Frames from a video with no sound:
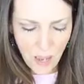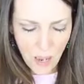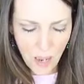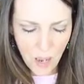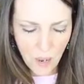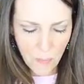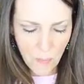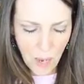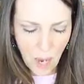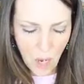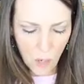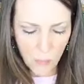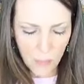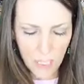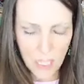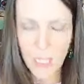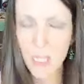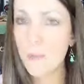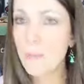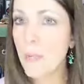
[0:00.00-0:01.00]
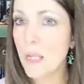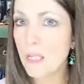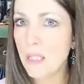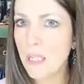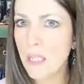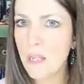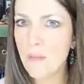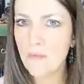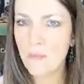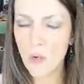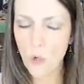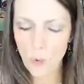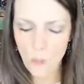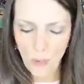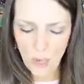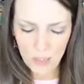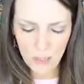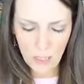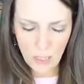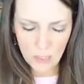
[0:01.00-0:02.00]
I'll be emailing info
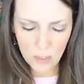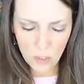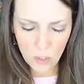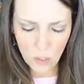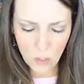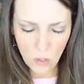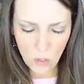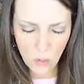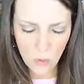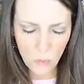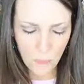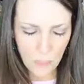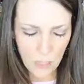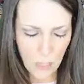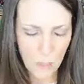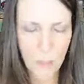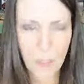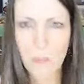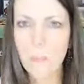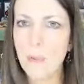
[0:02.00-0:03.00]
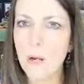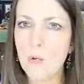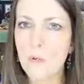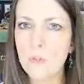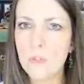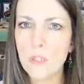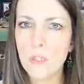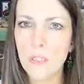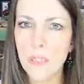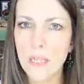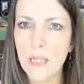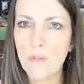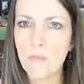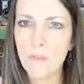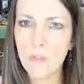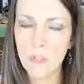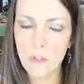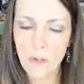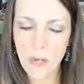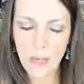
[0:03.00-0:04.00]
about that soon, but I'm going to post a link
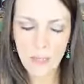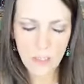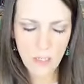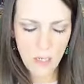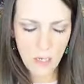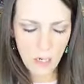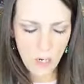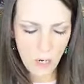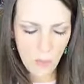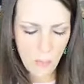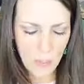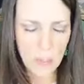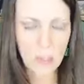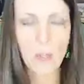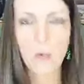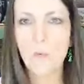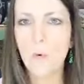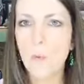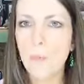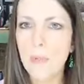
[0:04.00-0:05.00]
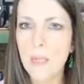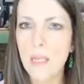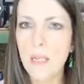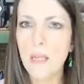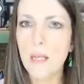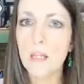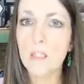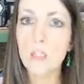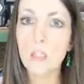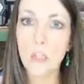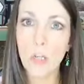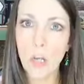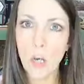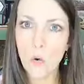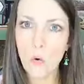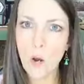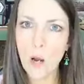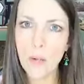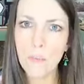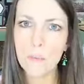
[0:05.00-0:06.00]
for you guys here. But there will be a
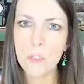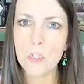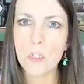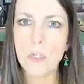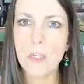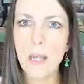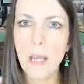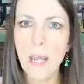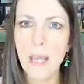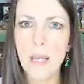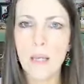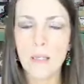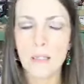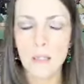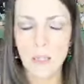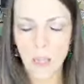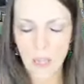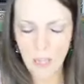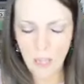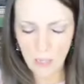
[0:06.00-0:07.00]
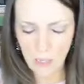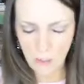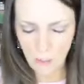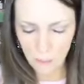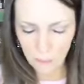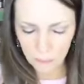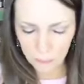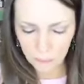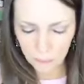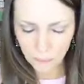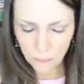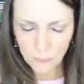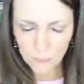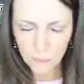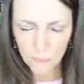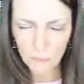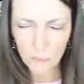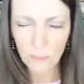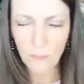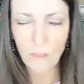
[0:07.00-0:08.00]
to-go option and a
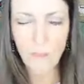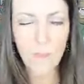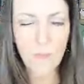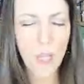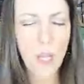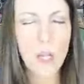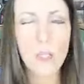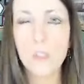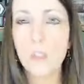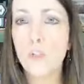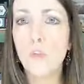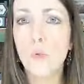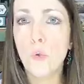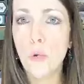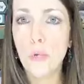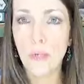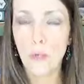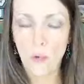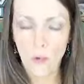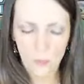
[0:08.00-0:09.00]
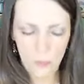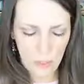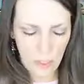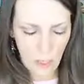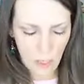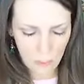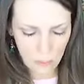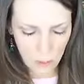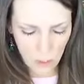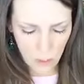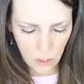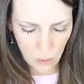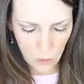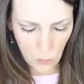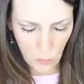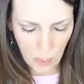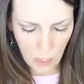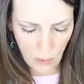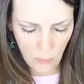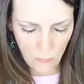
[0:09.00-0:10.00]
tutorial only option
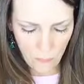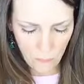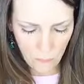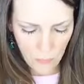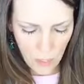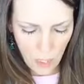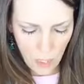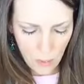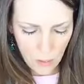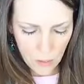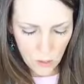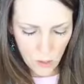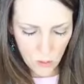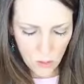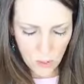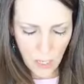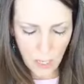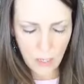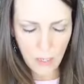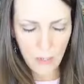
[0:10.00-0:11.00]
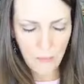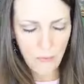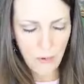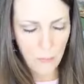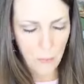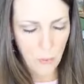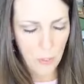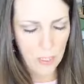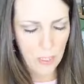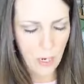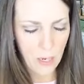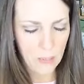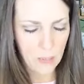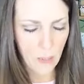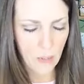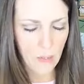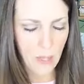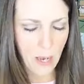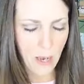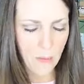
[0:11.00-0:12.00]
as well. So Saturday, February 9th
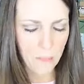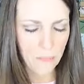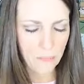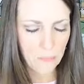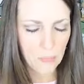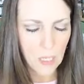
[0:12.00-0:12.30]
on that.